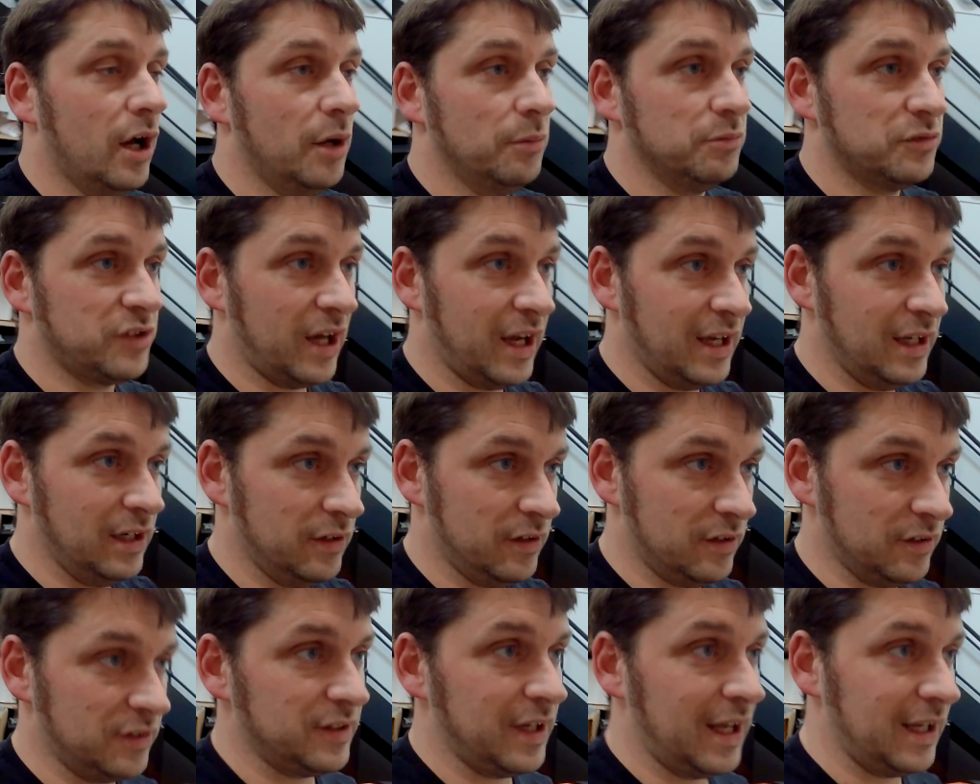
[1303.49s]

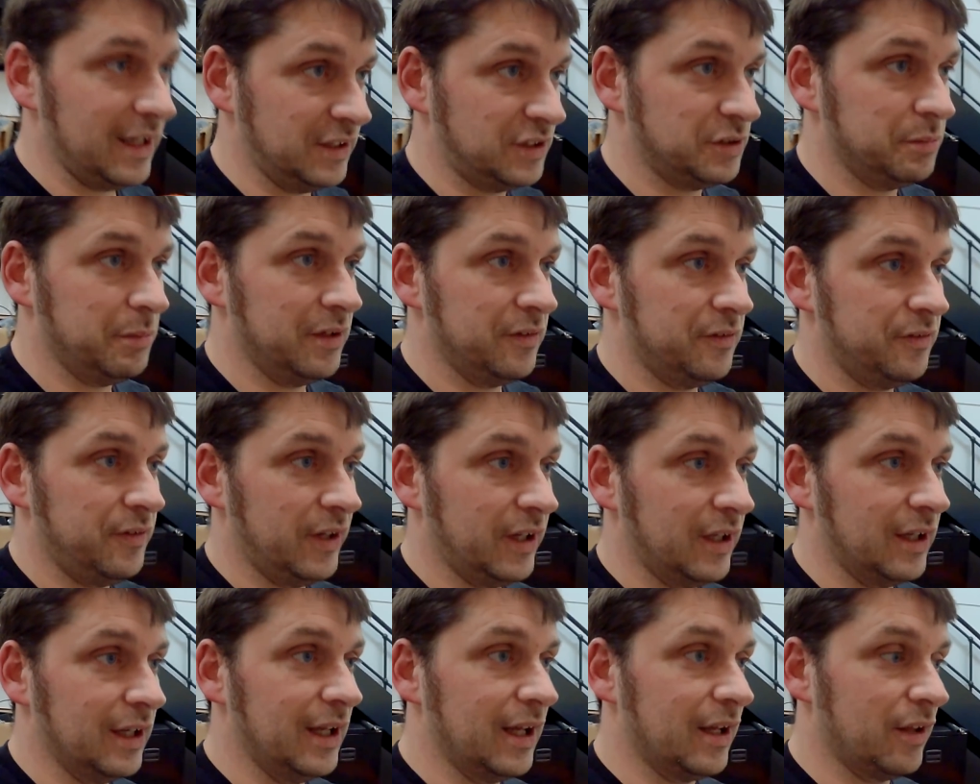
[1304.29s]
tailored exactly to my
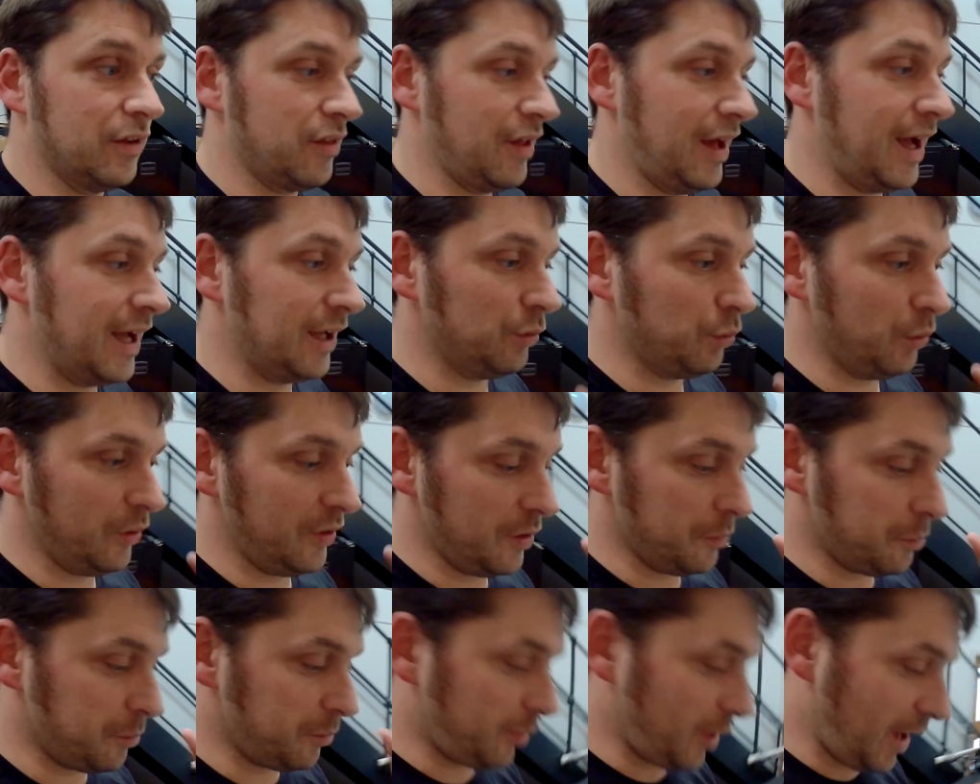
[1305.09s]
finger length, and with
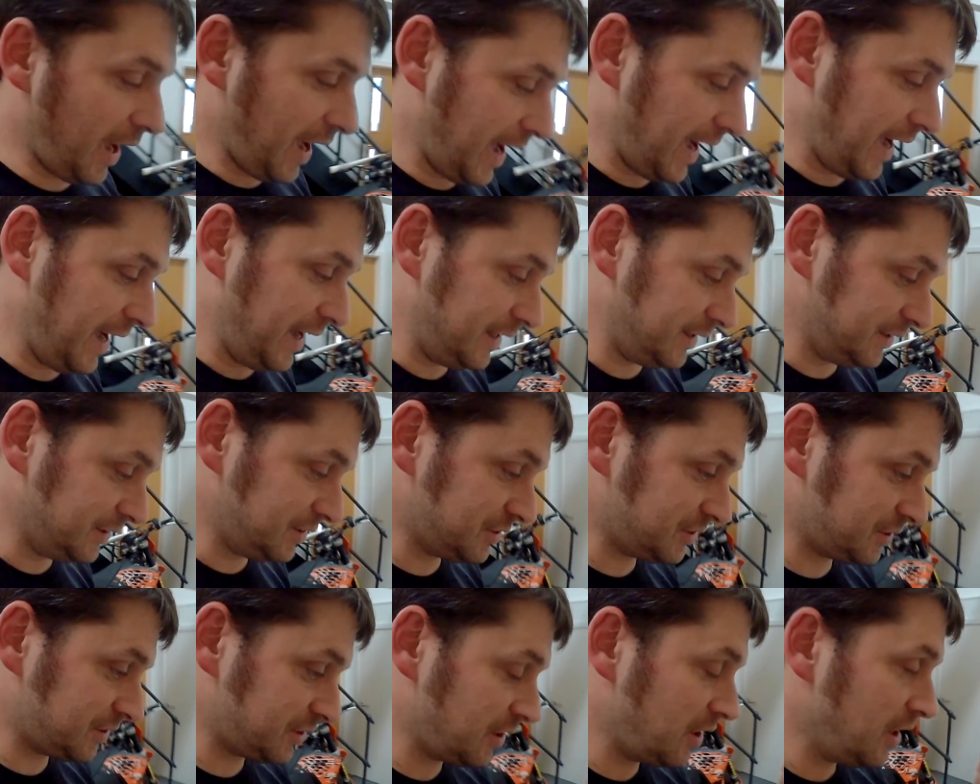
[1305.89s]
the
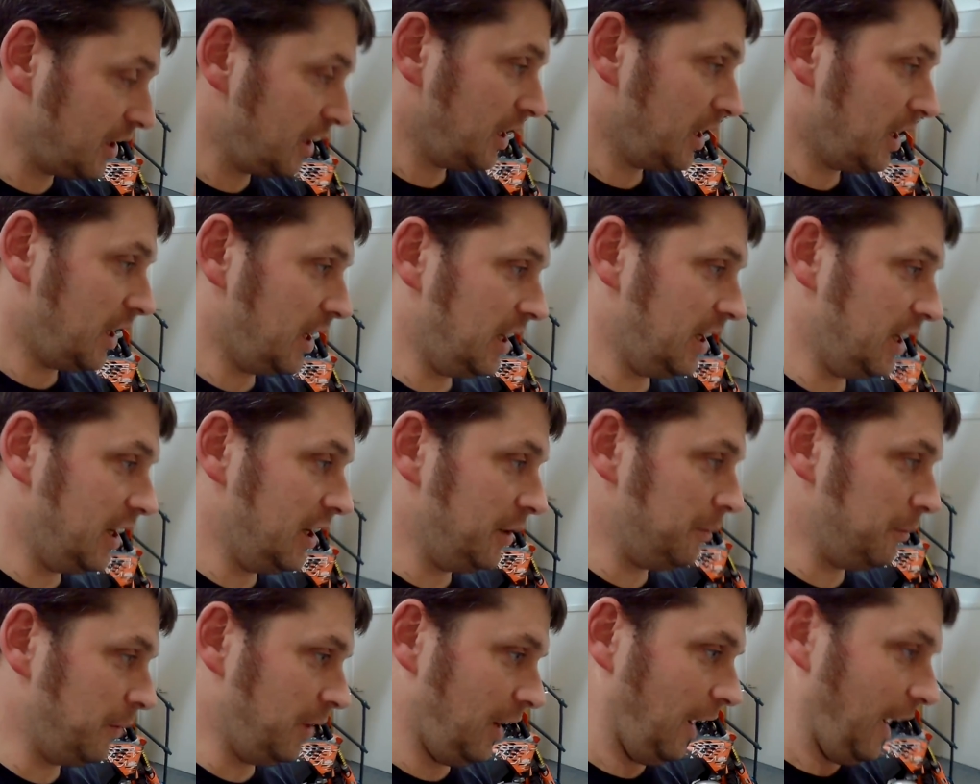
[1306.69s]
pads,
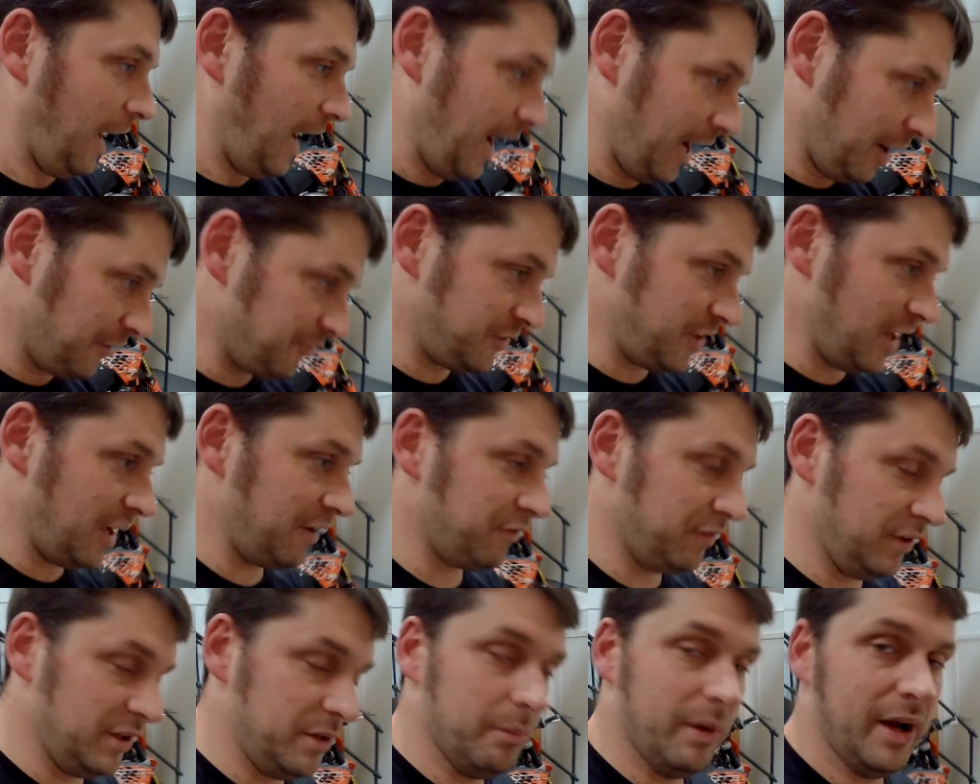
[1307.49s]
I have
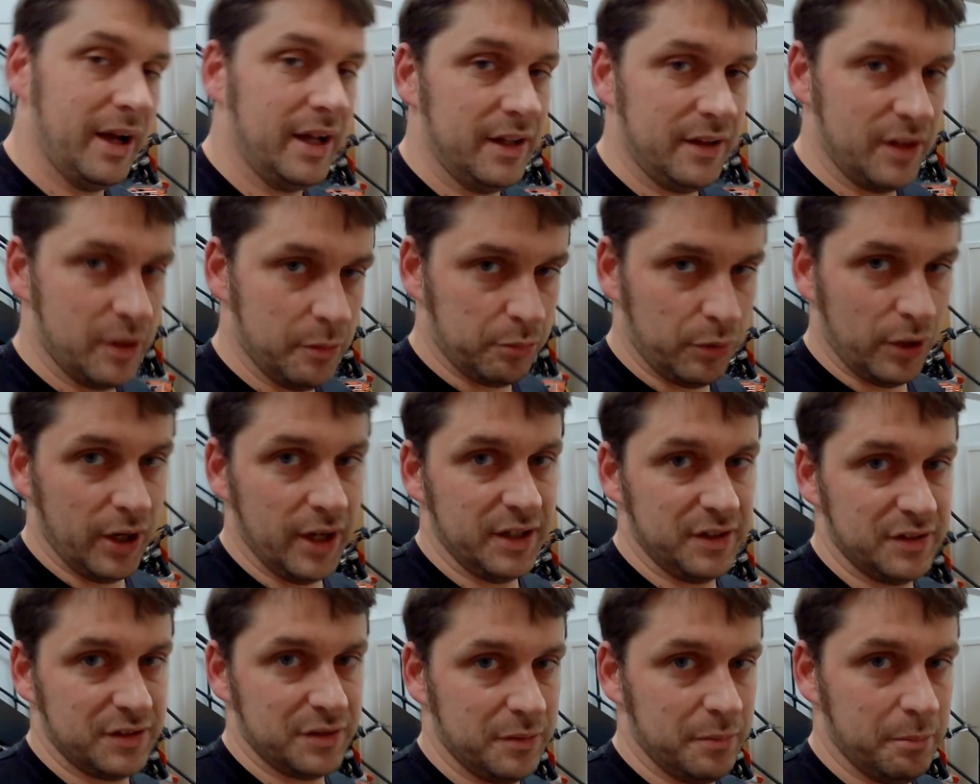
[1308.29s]
definitely made the
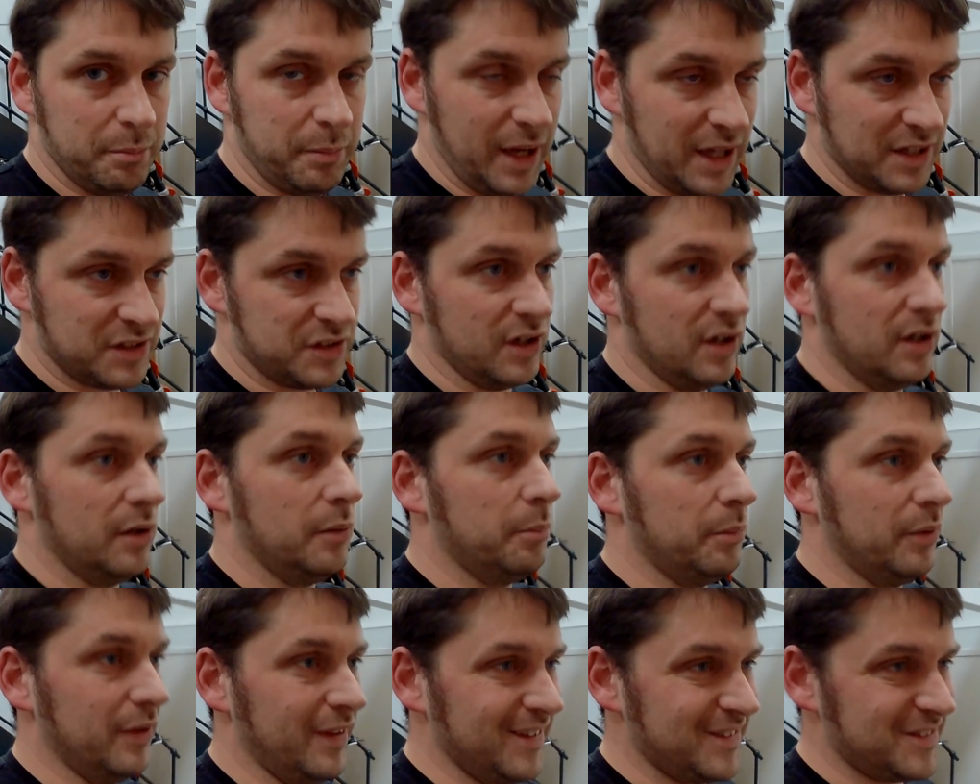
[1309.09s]
brakes better,
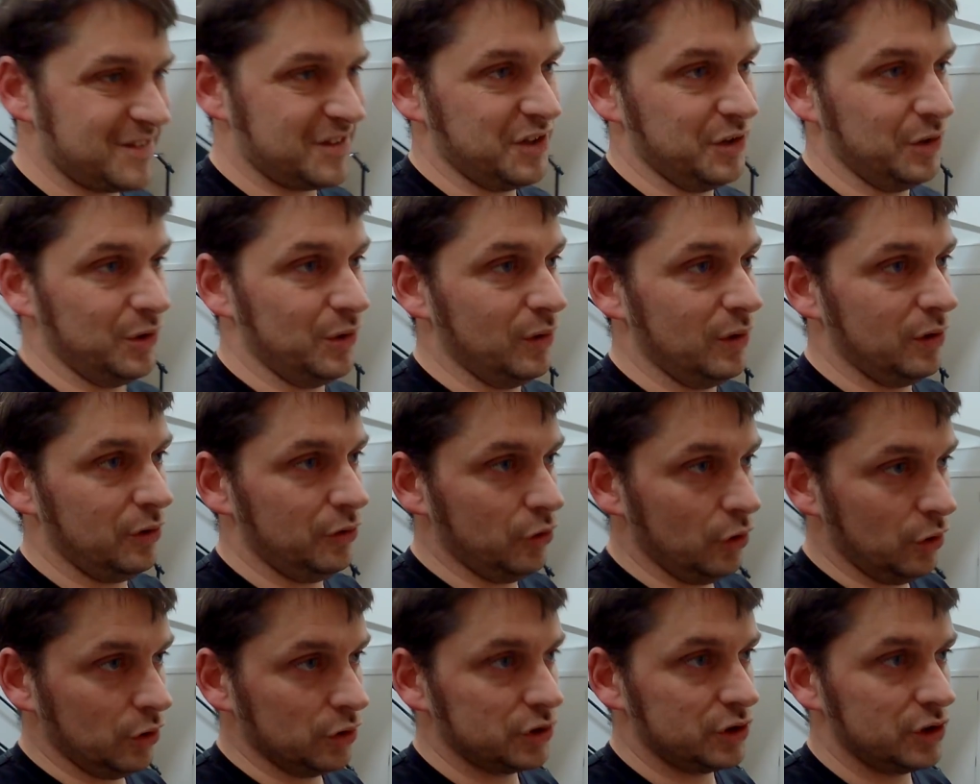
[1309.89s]
but they're still
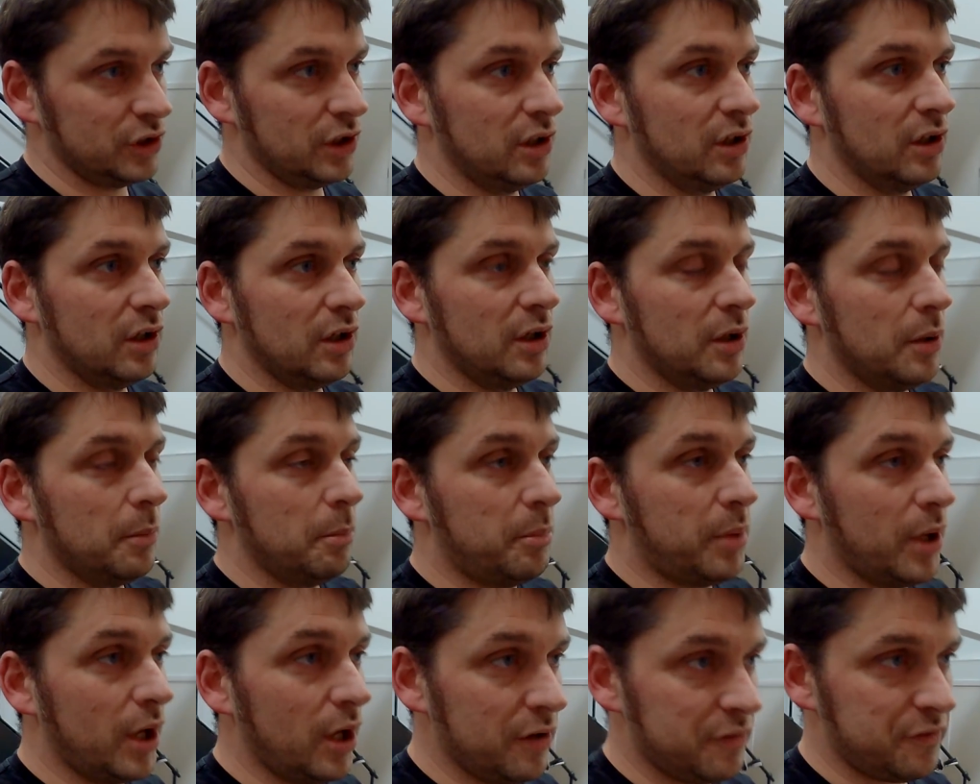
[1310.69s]
not
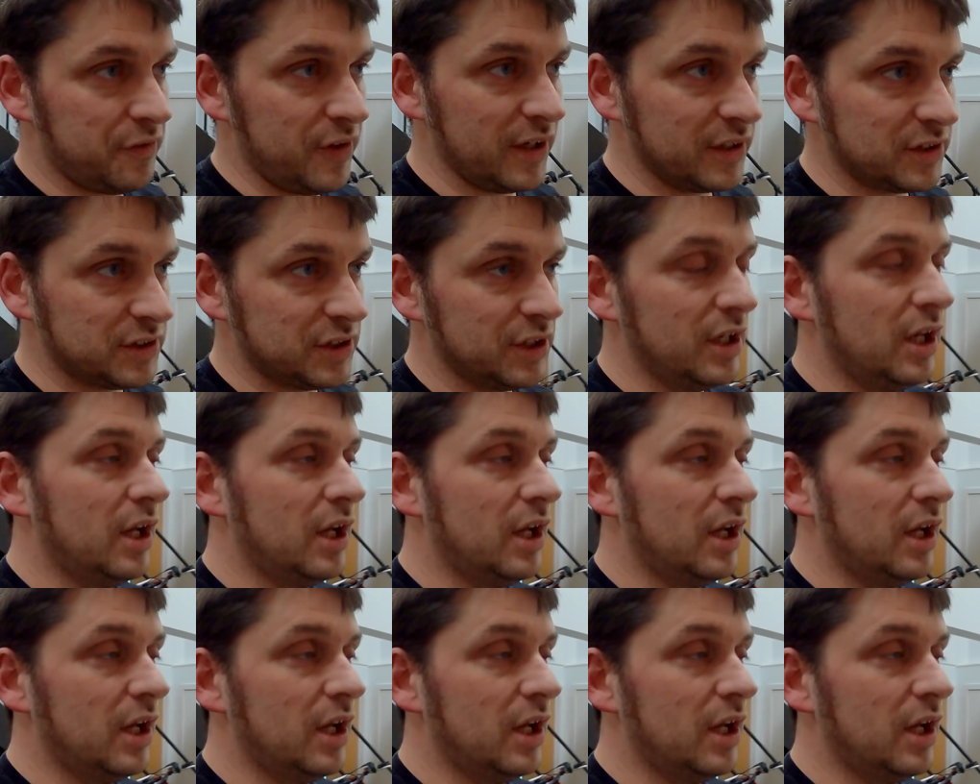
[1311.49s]
perfect.